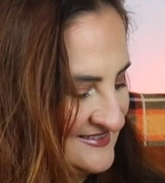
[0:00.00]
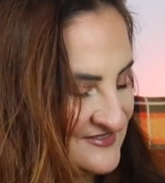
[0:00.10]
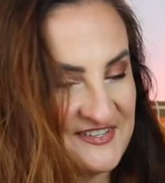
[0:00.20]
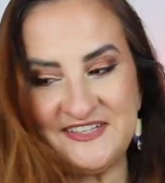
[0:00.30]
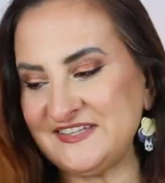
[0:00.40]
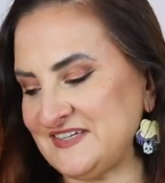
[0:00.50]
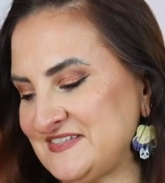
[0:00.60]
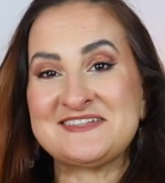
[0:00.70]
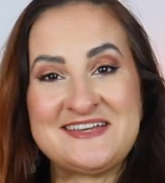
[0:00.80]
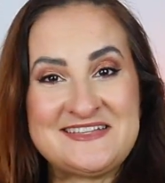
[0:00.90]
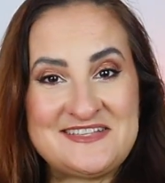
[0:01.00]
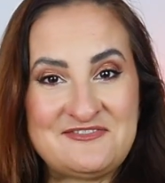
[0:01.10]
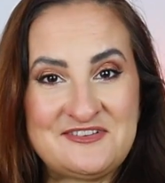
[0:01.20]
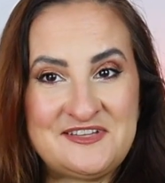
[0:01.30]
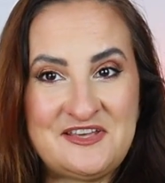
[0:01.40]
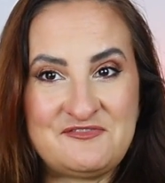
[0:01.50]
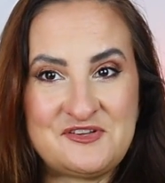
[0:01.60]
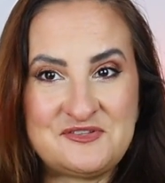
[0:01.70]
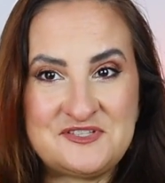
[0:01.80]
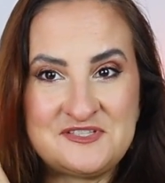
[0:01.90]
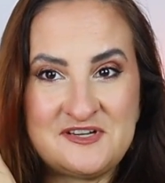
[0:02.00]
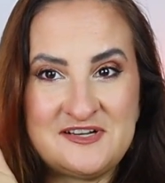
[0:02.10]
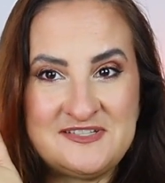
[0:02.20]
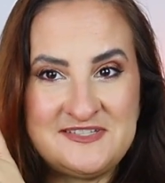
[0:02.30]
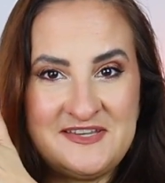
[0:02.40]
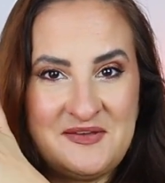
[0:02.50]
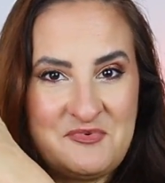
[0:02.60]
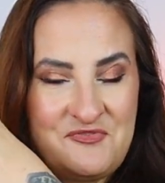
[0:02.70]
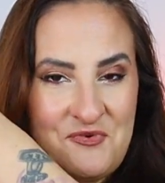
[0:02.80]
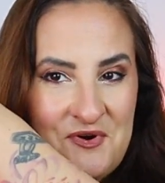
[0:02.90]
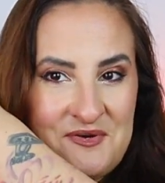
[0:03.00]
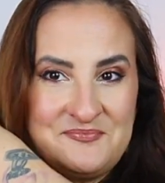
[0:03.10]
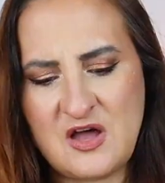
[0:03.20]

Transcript: really nice. So that is definitely a very good start. Day number four.